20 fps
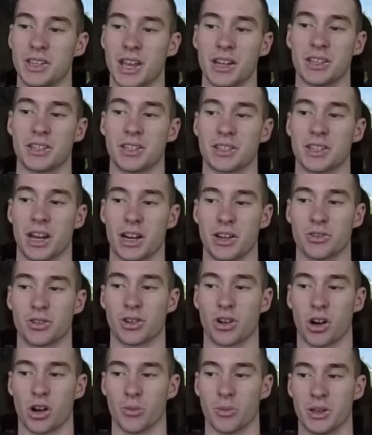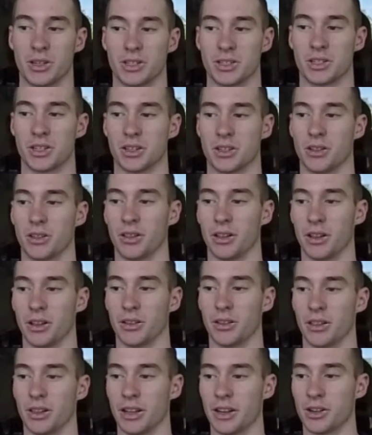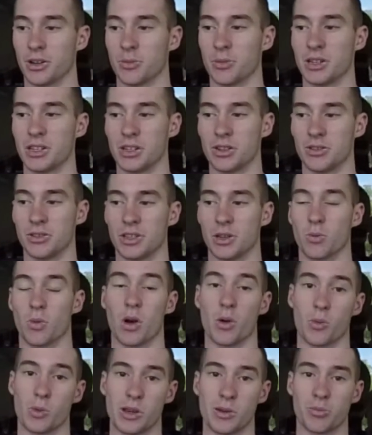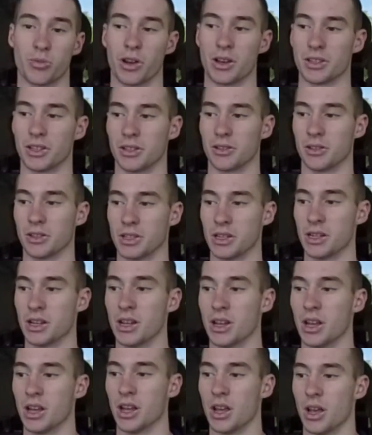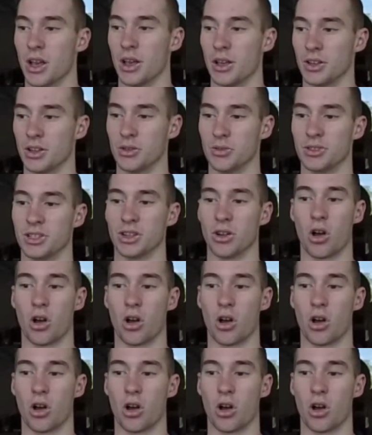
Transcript: densest hydrocarbons to later be used in what we presently use in